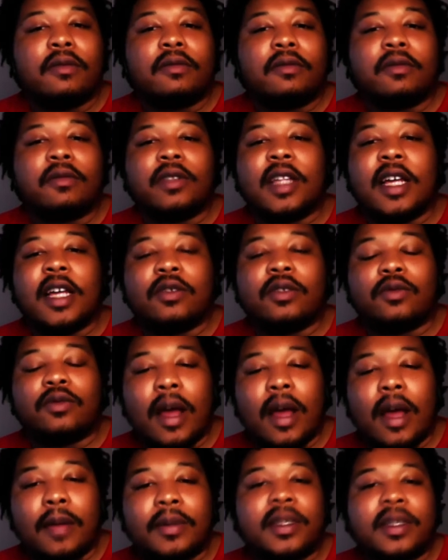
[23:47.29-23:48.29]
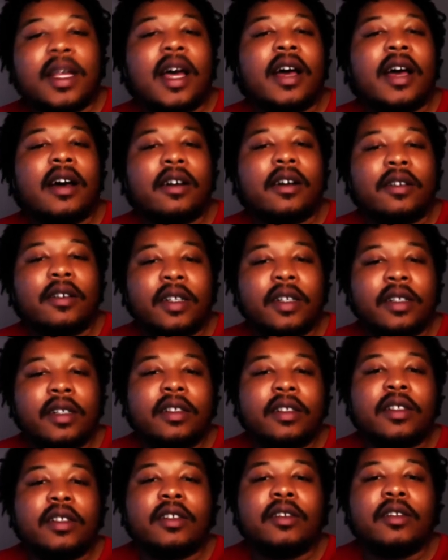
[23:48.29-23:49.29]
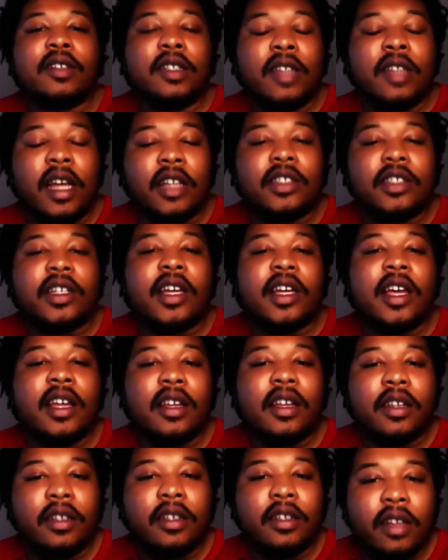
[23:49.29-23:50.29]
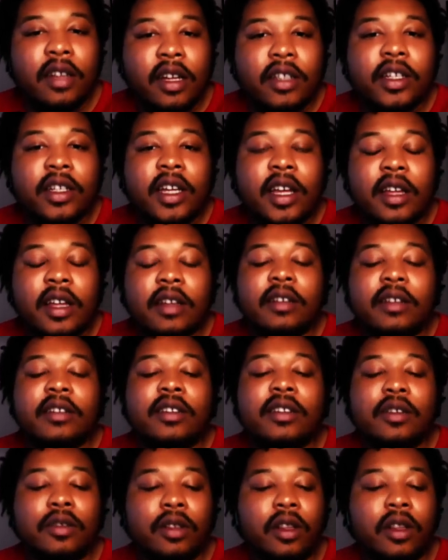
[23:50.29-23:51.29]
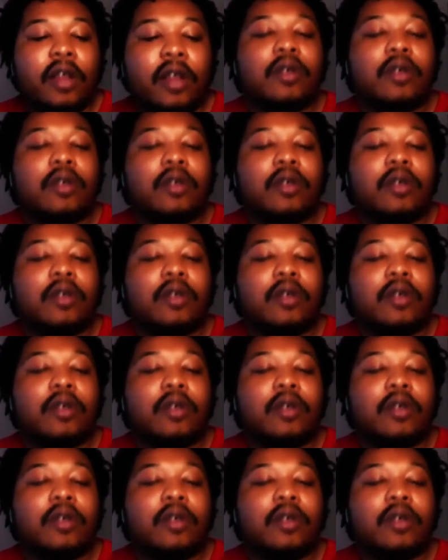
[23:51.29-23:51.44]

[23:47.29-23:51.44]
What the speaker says: slash rap style, and and educate the